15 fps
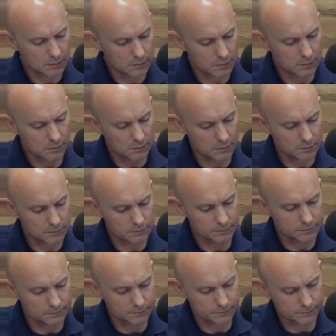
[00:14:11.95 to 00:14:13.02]

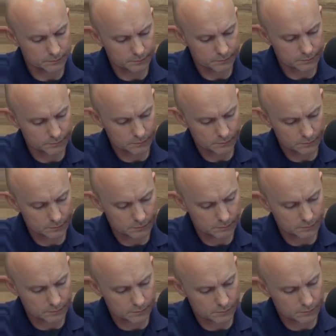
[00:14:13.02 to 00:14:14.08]

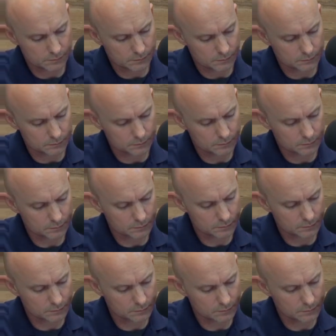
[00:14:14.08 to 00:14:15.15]

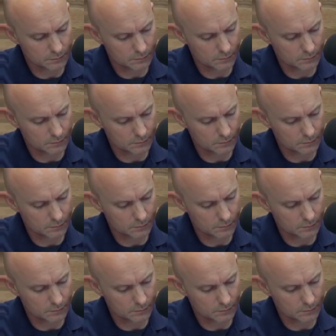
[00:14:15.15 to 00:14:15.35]
The person shown says nothing.